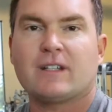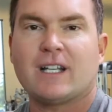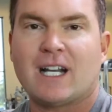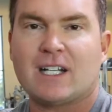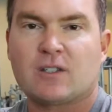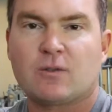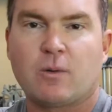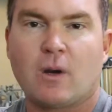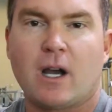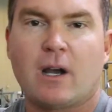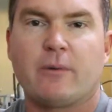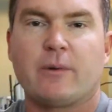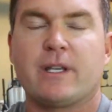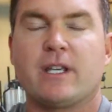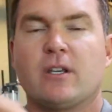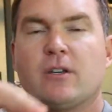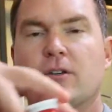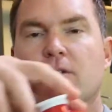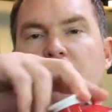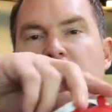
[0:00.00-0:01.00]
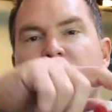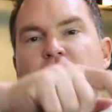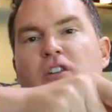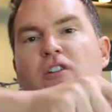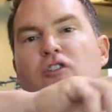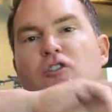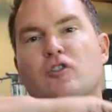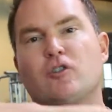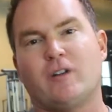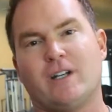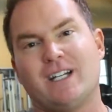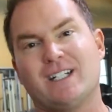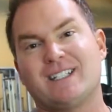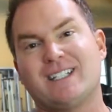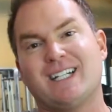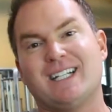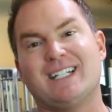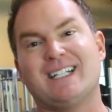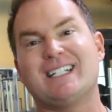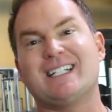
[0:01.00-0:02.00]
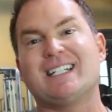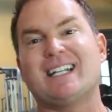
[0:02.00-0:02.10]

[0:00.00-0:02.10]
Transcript: that's why we use creatine